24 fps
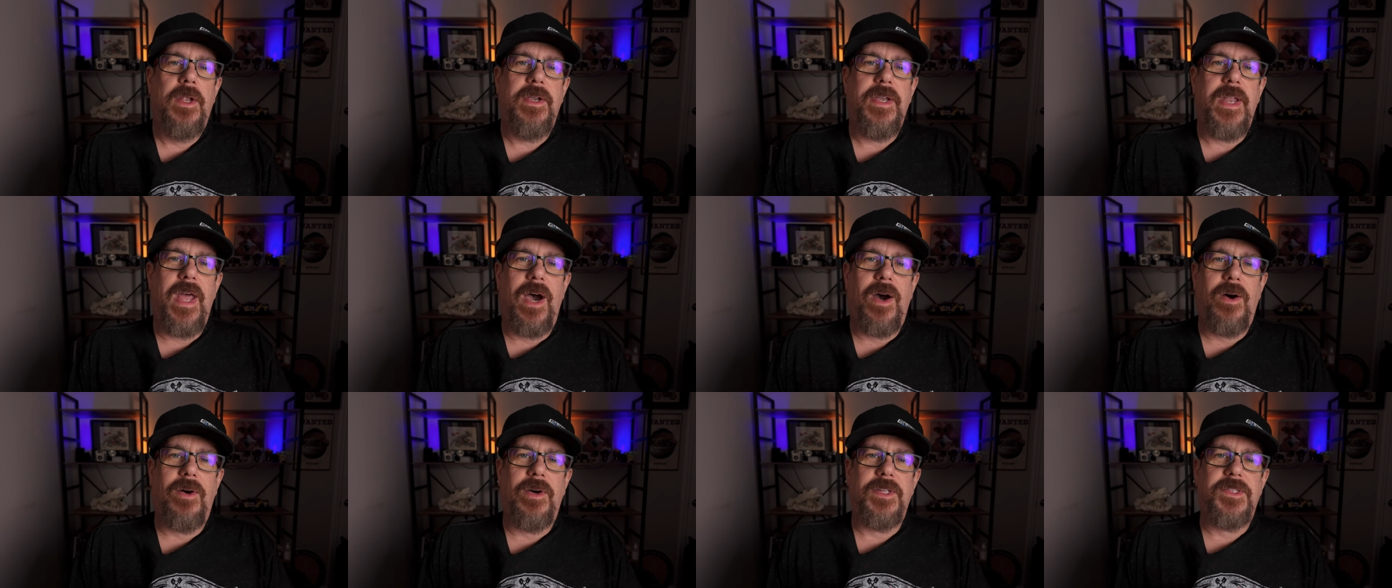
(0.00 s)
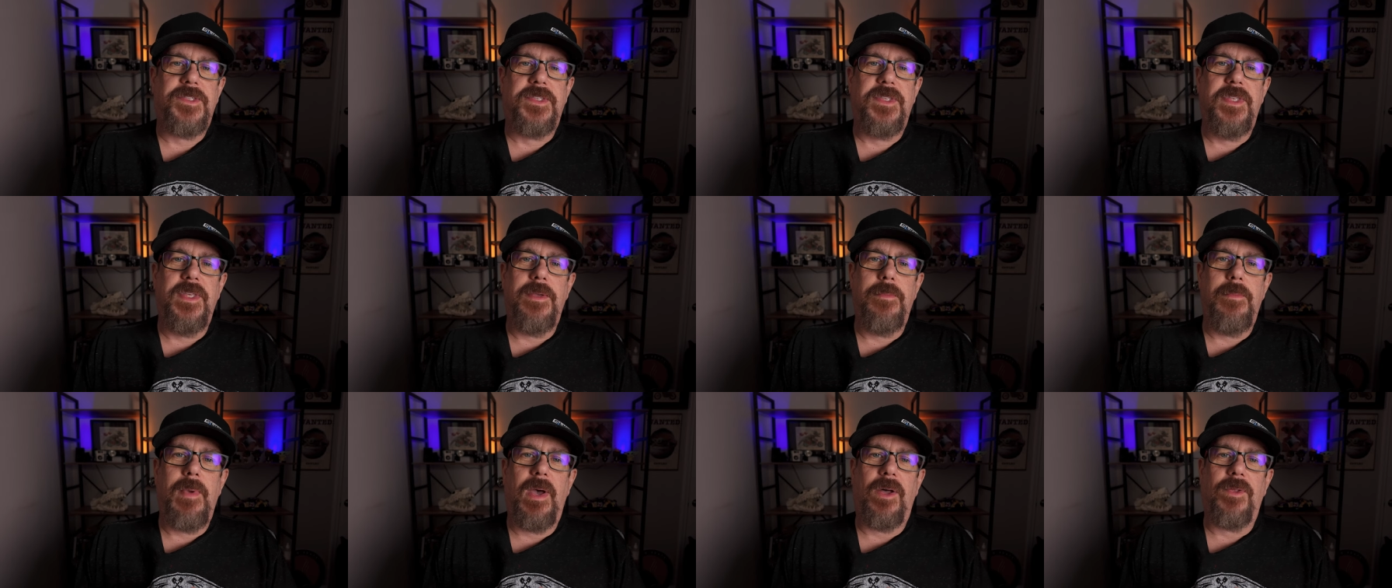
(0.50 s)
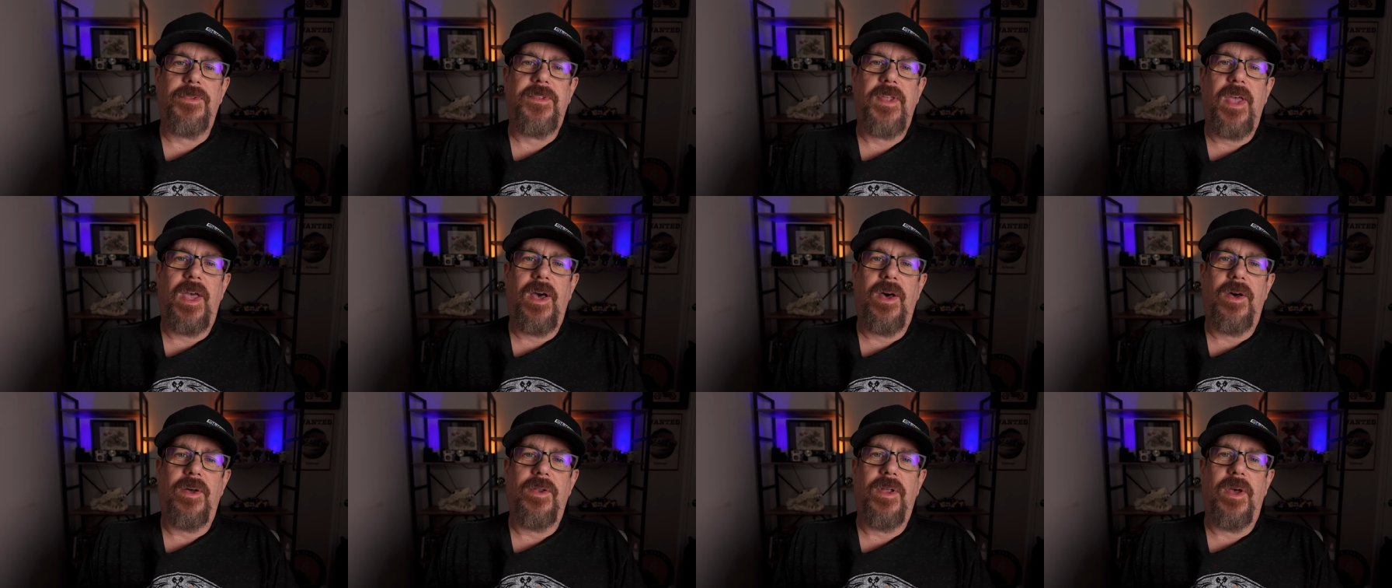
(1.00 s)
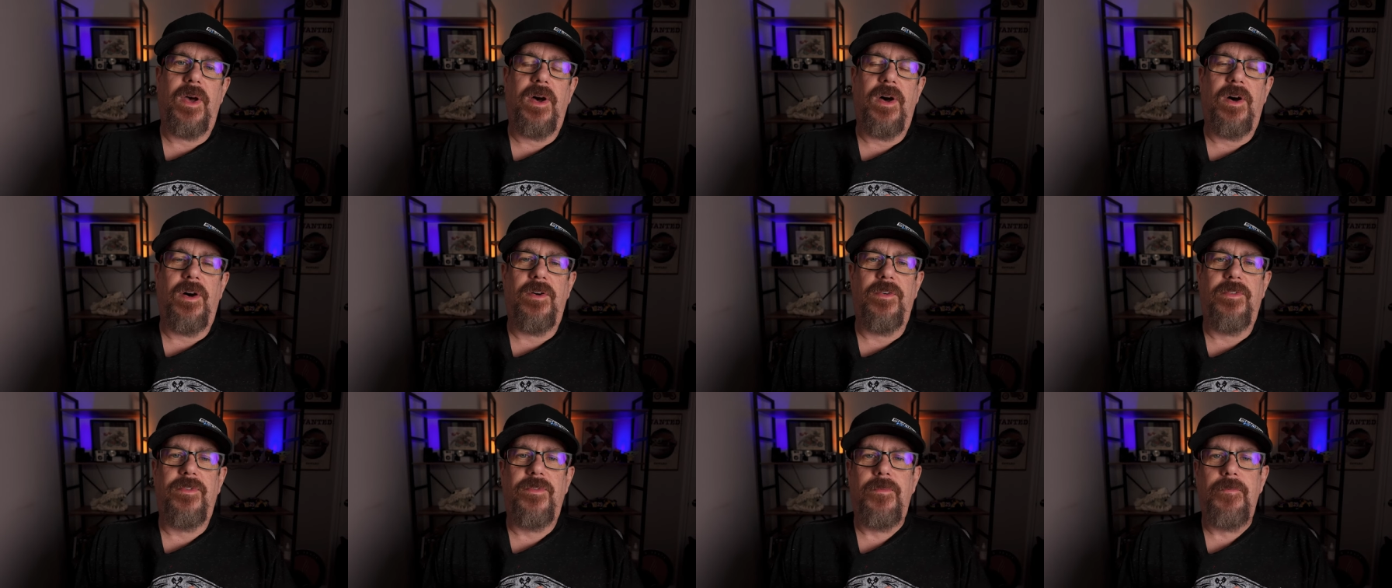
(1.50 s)
Now it's the meltdown
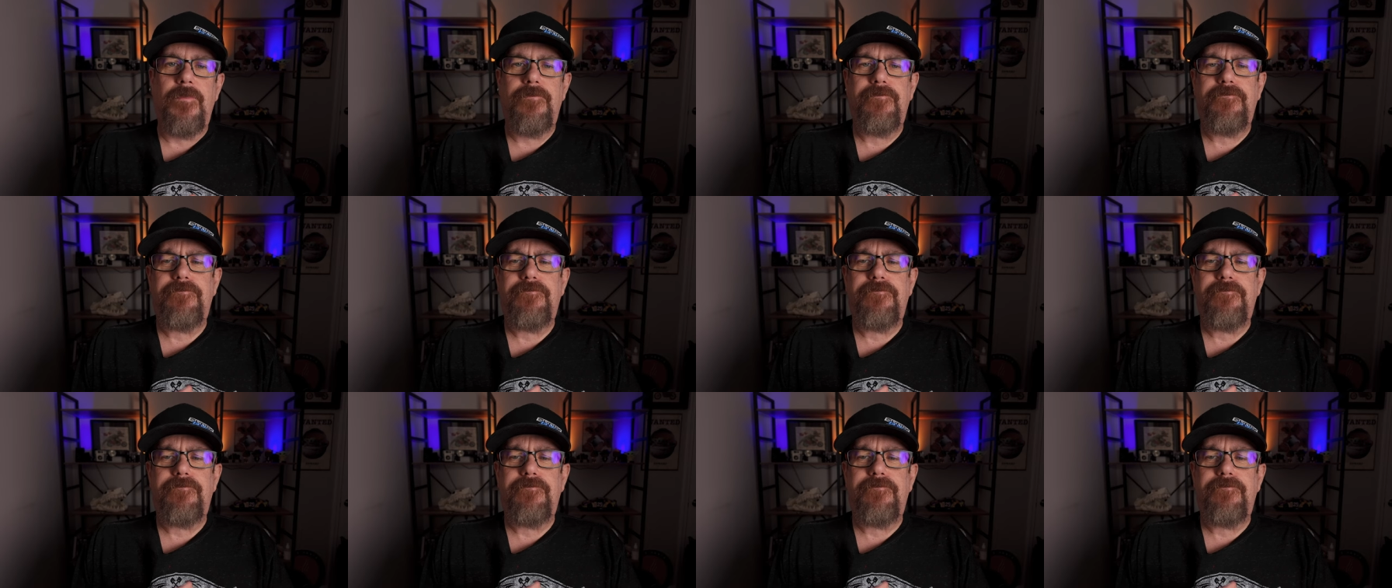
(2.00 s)
of